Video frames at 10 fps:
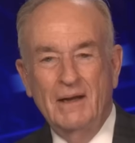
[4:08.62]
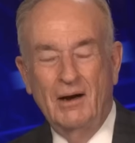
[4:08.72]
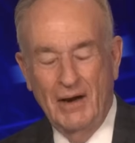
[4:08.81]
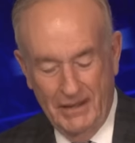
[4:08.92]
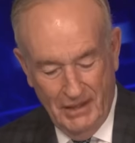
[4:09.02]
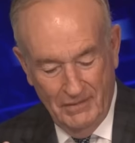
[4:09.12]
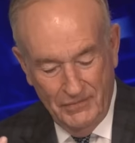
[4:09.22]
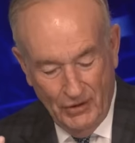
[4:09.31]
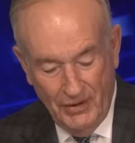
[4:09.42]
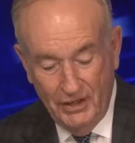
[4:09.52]
All right,
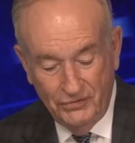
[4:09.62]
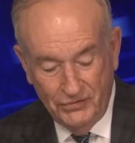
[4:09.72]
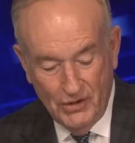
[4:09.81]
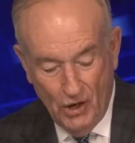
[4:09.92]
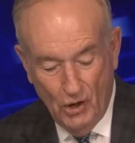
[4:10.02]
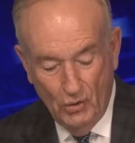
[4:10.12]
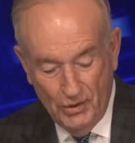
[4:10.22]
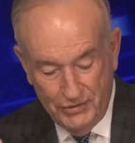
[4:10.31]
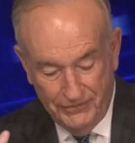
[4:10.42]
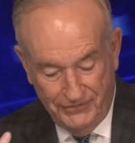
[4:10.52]
there is no
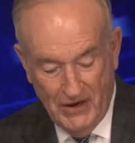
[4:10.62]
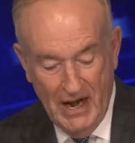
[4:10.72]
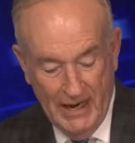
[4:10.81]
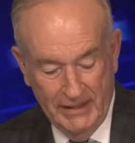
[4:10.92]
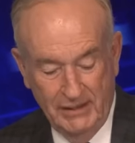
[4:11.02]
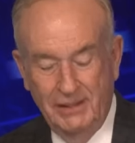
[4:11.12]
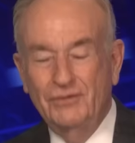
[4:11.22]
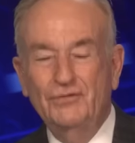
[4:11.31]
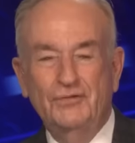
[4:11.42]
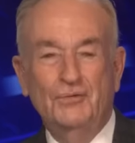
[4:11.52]
defined
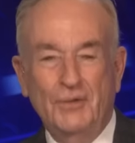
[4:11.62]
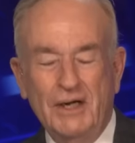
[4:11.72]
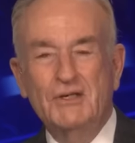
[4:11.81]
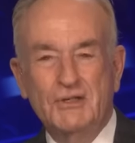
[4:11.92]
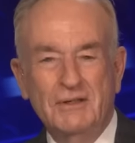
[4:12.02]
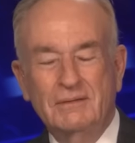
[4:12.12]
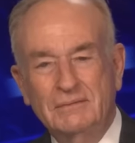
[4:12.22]
insurrection.